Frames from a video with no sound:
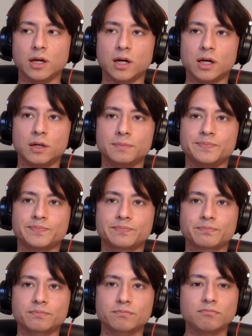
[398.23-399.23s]

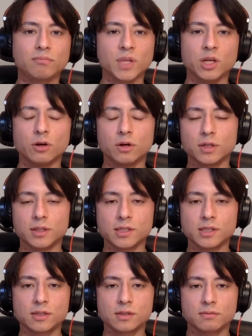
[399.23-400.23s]
this
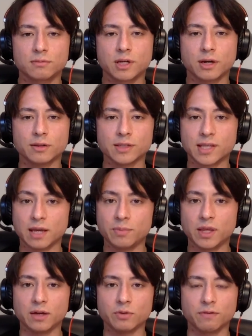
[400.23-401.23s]
is kind of the same
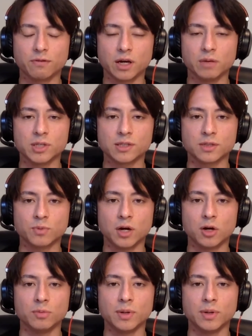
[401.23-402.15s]
thing with Firebase as well,